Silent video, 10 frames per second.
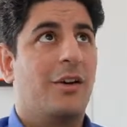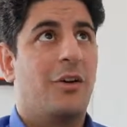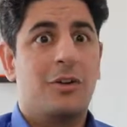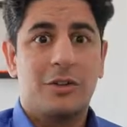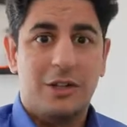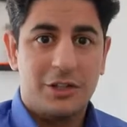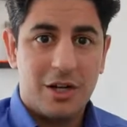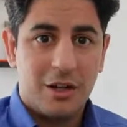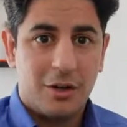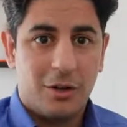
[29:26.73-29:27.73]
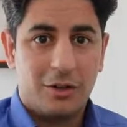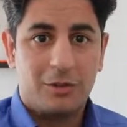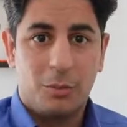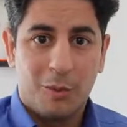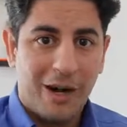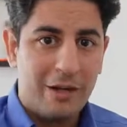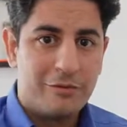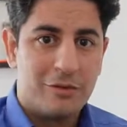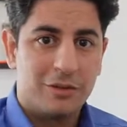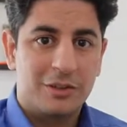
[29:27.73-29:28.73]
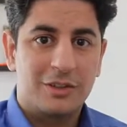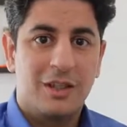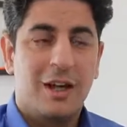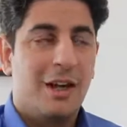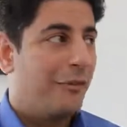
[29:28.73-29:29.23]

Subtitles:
all the digital clocks, mobile phones,